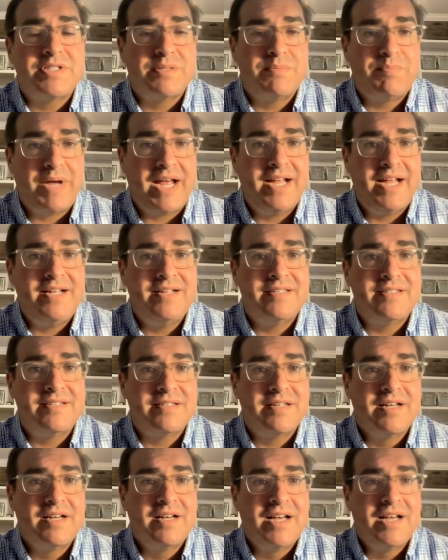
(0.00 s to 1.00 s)

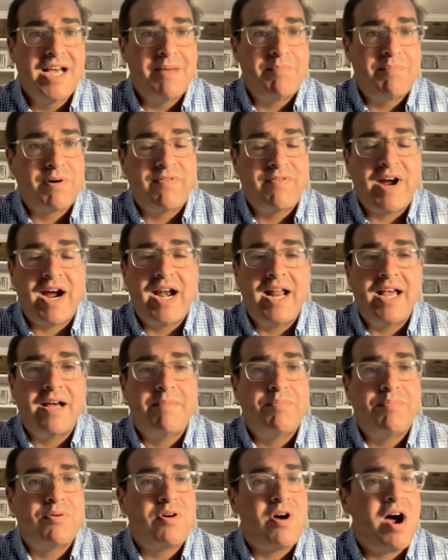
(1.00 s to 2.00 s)
space and providing
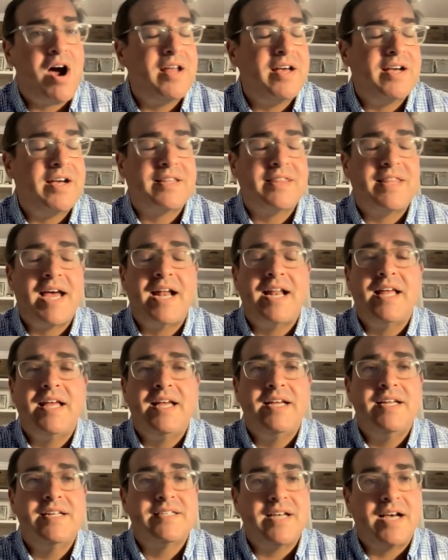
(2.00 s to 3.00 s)
a product that
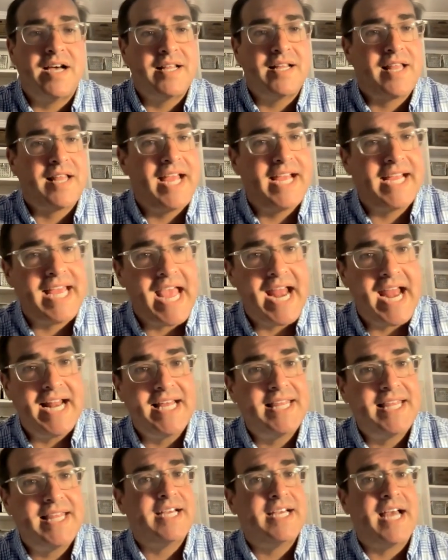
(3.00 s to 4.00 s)
is unlike
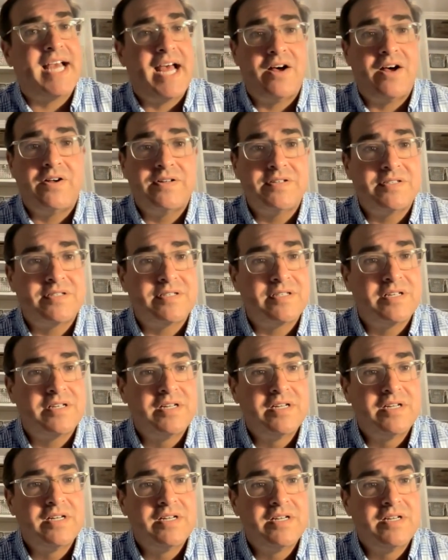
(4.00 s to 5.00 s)
anything else
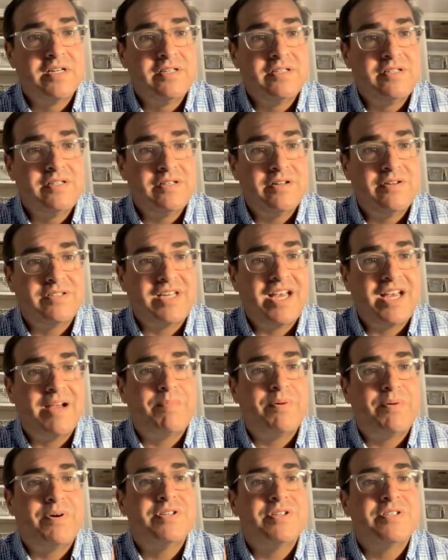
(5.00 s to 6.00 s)
to those
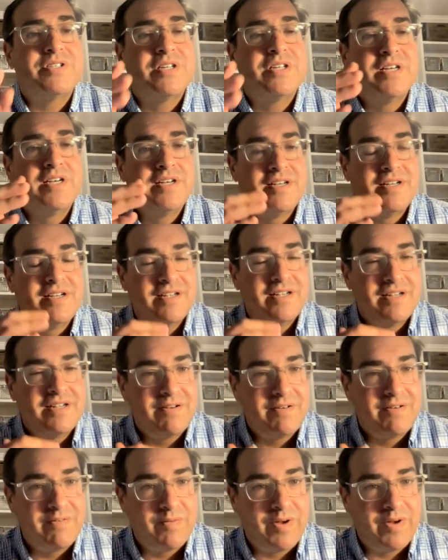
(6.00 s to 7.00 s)
campers.
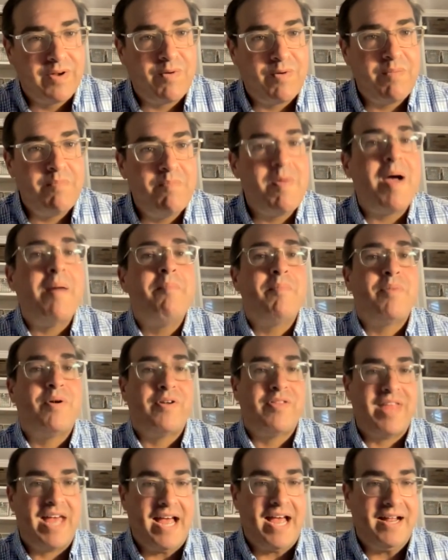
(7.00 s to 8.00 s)

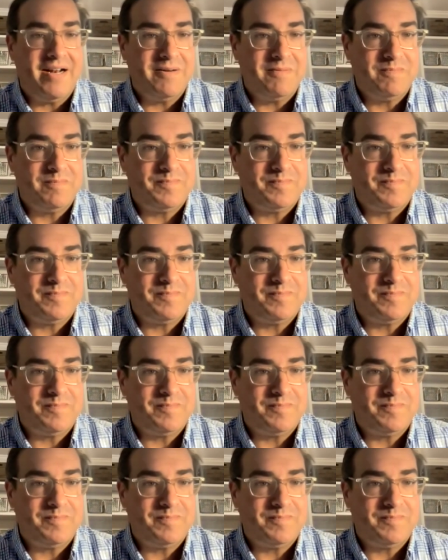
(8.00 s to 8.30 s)
Remember that.